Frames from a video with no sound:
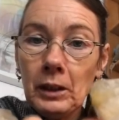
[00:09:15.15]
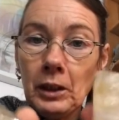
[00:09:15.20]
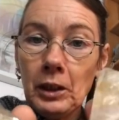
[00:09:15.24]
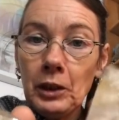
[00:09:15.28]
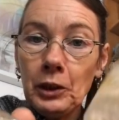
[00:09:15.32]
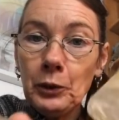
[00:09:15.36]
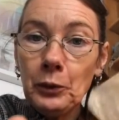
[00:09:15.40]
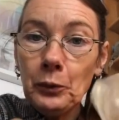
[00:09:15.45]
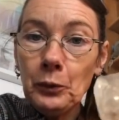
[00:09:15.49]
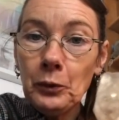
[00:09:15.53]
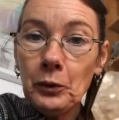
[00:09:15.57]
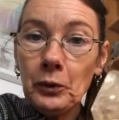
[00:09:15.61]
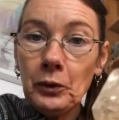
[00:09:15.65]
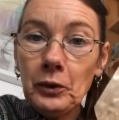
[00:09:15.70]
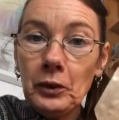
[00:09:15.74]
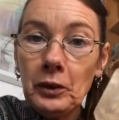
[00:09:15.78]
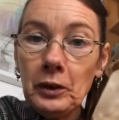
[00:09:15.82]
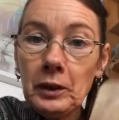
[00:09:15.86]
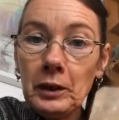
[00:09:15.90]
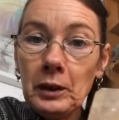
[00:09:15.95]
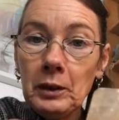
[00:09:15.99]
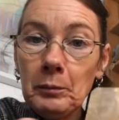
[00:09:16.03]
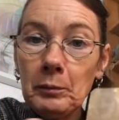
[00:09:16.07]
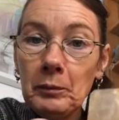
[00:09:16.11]
You
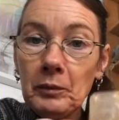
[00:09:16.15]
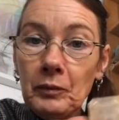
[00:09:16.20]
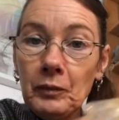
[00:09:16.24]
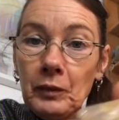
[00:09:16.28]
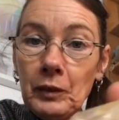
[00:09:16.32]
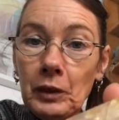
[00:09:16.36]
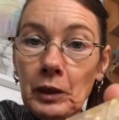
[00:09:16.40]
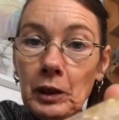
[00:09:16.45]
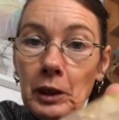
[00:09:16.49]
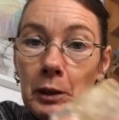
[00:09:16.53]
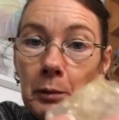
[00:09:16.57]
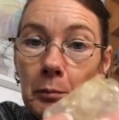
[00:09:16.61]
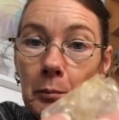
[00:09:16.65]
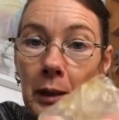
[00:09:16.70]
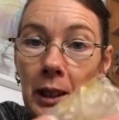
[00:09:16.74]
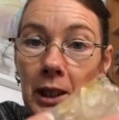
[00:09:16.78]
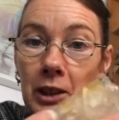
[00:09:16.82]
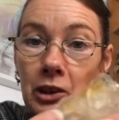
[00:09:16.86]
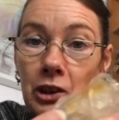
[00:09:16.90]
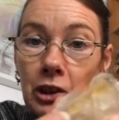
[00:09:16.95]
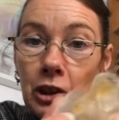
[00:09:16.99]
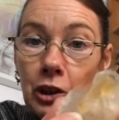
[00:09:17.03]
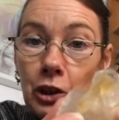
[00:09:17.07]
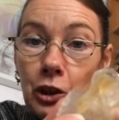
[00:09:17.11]
could even
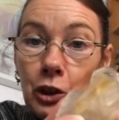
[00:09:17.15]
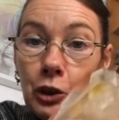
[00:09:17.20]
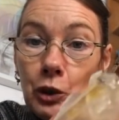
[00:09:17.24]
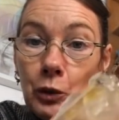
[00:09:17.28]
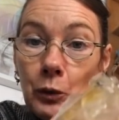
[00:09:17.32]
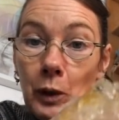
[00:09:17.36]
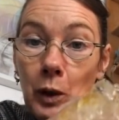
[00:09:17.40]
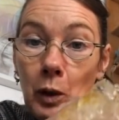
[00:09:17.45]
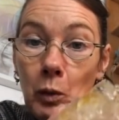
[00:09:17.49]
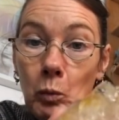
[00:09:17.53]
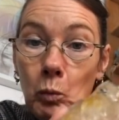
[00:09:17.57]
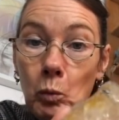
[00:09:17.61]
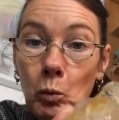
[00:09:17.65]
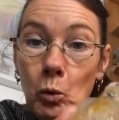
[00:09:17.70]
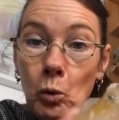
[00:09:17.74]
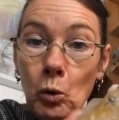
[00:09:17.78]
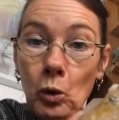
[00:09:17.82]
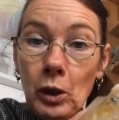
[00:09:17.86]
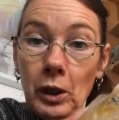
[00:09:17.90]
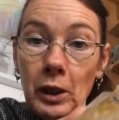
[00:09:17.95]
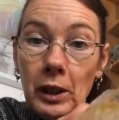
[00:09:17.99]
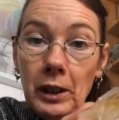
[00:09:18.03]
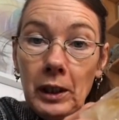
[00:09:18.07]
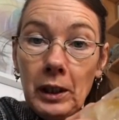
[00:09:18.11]
imagine that you are
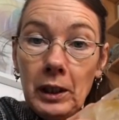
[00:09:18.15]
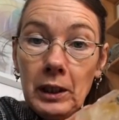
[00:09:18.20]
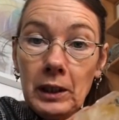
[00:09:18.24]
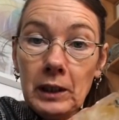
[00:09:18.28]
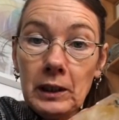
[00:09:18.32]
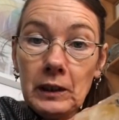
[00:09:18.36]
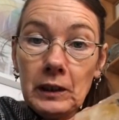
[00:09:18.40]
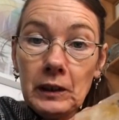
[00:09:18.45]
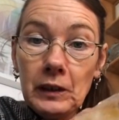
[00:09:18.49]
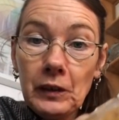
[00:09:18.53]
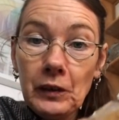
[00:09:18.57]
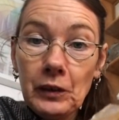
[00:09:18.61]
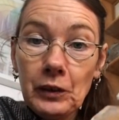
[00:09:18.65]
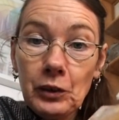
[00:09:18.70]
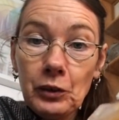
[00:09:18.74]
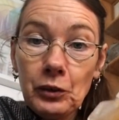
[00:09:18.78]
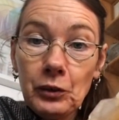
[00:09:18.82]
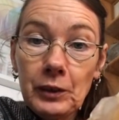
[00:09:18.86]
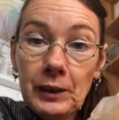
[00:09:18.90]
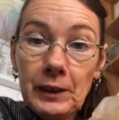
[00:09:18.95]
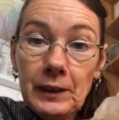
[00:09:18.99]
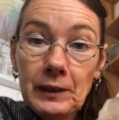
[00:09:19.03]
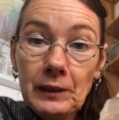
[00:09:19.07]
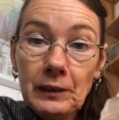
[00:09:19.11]
walking into the
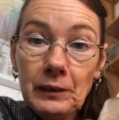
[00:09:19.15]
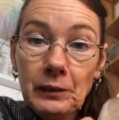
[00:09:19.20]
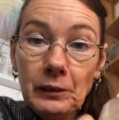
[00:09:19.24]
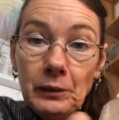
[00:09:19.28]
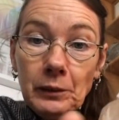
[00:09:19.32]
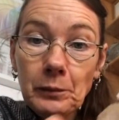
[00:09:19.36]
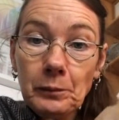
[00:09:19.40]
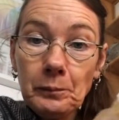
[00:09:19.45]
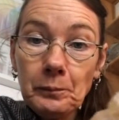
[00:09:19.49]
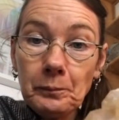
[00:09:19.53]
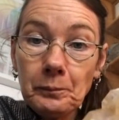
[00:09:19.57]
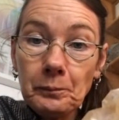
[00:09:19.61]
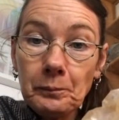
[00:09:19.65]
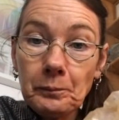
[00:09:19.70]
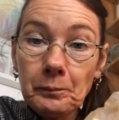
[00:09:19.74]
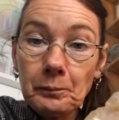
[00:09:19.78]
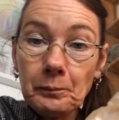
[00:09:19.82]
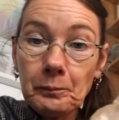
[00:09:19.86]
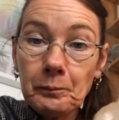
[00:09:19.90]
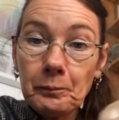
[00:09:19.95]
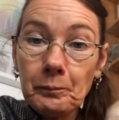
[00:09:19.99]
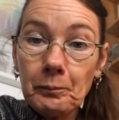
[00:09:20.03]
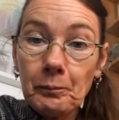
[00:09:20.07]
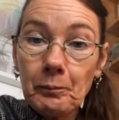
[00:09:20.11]
crystal.
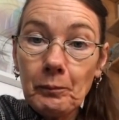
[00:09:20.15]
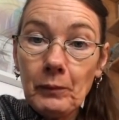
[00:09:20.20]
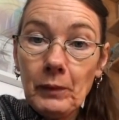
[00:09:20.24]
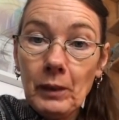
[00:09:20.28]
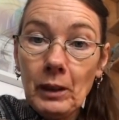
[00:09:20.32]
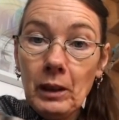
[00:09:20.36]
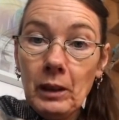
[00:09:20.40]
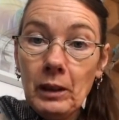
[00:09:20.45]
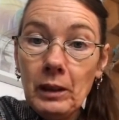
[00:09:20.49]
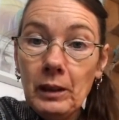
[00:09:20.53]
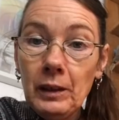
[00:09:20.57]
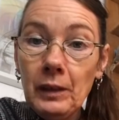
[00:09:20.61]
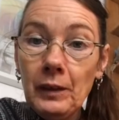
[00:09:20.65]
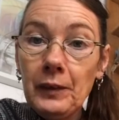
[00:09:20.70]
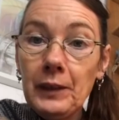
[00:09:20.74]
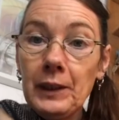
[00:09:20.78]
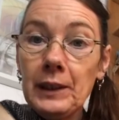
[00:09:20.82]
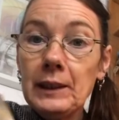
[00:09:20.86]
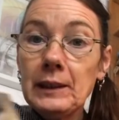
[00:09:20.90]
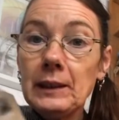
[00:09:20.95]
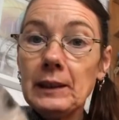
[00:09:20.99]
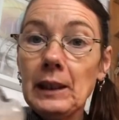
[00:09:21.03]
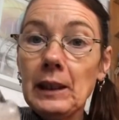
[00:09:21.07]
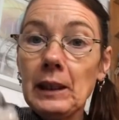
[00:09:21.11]

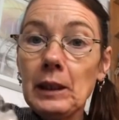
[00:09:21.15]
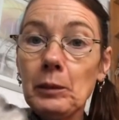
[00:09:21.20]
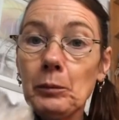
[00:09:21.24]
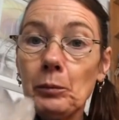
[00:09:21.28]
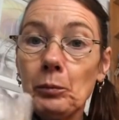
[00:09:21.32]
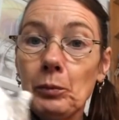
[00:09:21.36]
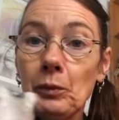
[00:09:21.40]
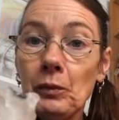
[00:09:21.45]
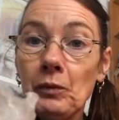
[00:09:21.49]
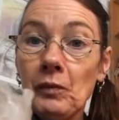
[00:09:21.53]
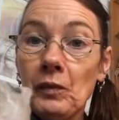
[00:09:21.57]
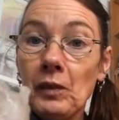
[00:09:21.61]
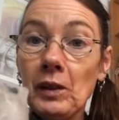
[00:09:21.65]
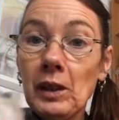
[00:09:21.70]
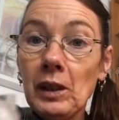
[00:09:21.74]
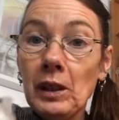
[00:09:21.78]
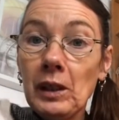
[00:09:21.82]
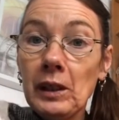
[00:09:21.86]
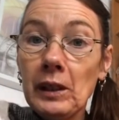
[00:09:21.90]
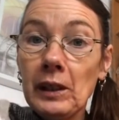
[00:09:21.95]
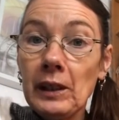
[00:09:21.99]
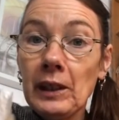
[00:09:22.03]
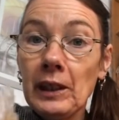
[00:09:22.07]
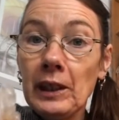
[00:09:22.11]
These help with
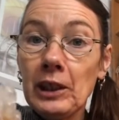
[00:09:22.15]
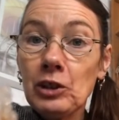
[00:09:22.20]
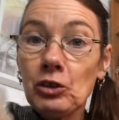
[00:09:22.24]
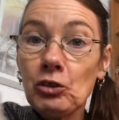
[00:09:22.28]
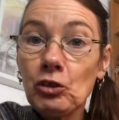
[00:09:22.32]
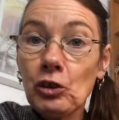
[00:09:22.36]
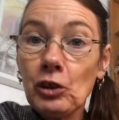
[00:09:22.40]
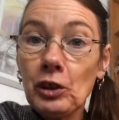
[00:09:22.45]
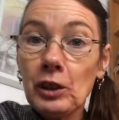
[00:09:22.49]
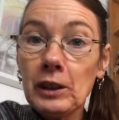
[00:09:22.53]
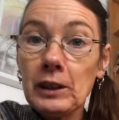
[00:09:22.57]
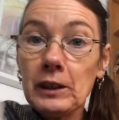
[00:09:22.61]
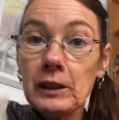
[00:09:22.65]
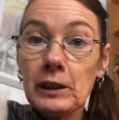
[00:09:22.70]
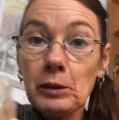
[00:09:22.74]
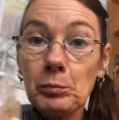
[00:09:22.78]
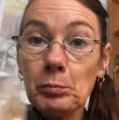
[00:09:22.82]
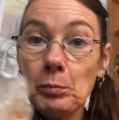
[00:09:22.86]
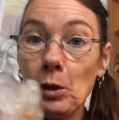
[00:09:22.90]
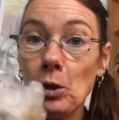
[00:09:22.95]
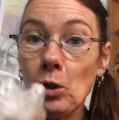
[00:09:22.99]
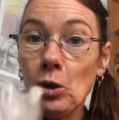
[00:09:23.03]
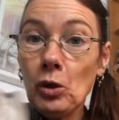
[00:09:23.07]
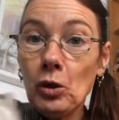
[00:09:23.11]
the electronic
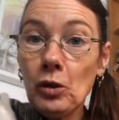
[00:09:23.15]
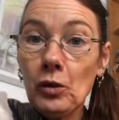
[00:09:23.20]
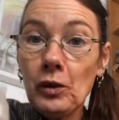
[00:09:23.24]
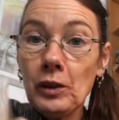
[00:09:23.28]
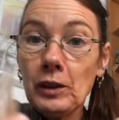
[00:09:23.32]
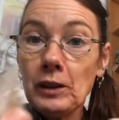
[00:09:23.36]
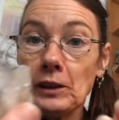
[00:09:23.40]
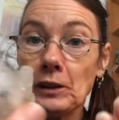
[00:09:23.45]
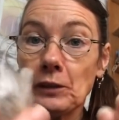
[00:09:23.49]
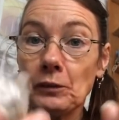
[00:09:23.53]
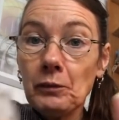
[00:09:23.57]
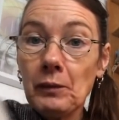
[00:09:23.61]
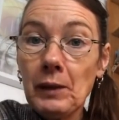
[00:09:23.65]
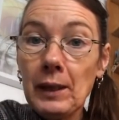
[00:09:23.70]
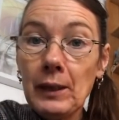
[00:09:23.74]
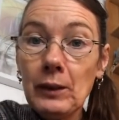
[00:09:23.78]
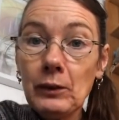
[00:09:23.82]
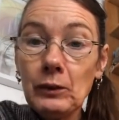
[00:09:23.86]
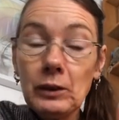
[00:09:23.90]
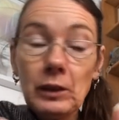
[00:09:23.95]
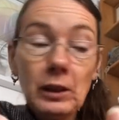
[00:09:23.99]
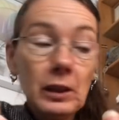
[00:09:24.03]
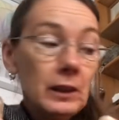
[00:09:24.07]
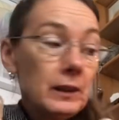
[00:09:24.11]
smog that's
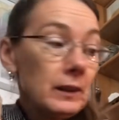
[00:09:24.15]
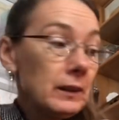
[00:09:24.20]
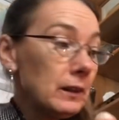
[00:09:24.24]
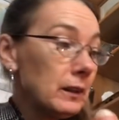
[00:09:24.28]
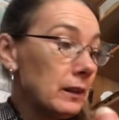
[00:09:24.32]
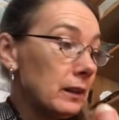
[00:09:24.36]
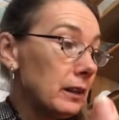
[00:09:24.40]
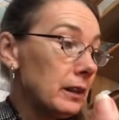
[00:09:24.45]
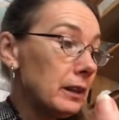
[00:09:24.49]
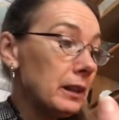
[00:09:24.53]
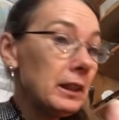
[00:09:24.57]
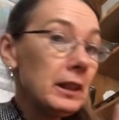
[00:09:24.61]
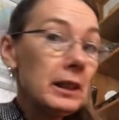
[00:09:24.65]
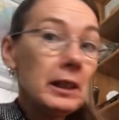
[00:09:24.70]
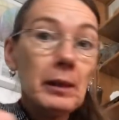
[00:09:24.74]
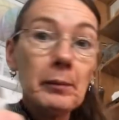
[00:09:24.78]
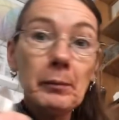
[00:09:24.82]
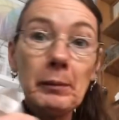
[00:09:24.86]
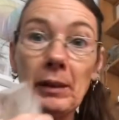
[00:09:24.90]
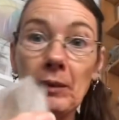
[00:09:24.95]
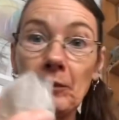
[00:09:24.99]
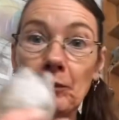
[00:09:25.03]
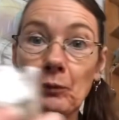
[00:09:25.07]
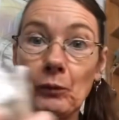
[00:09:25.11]
around us, the
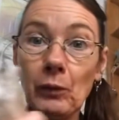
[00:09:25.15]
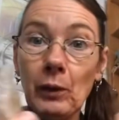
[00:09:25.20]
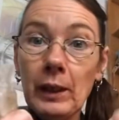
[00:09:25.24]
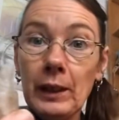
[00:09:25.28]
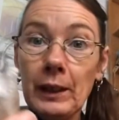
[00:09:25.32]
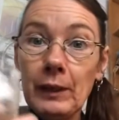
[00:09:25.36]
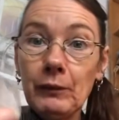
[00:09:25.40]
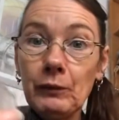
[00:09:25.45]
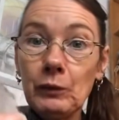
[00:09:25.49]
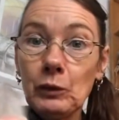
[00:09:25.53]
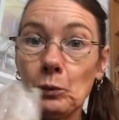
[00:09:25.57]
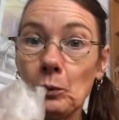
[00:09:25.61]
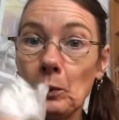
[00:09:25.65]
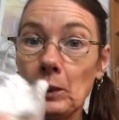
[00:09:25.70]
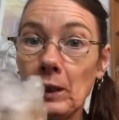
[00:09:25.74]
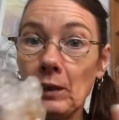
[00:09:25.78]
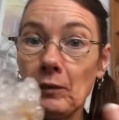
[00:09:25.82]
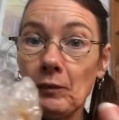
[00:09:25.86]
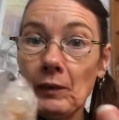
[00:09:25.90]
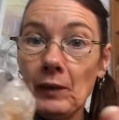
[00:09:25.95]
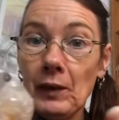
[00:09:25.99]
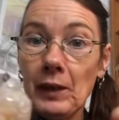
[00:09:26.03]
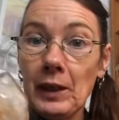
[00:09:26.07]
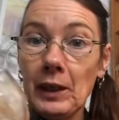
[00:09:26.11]
EMF waves or
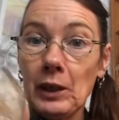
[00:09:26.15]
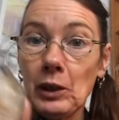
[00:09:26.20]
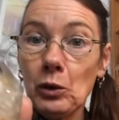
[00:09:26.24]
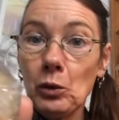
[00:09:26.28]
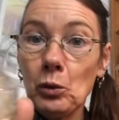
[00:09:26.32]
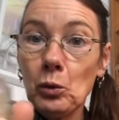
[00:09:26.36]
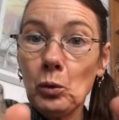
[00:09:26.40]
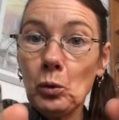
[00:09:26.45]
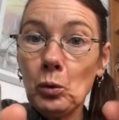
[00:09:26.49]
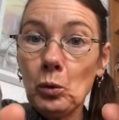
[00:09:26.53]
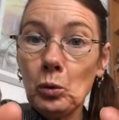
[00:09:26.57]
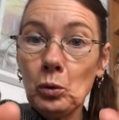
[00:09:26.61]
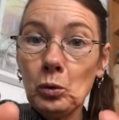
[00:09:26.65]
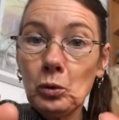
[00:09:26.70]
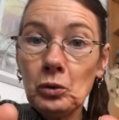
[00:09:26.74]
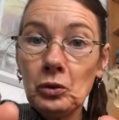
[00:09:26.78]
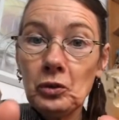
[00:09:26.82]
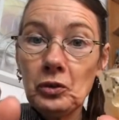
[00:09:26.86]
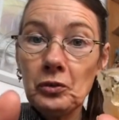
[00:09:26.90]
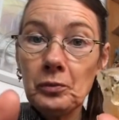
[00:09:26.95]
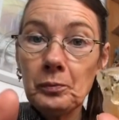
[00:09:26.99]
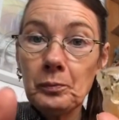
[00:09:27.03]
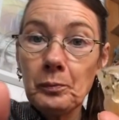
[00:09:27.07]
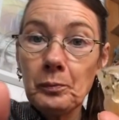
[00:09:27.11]
whatever they're called.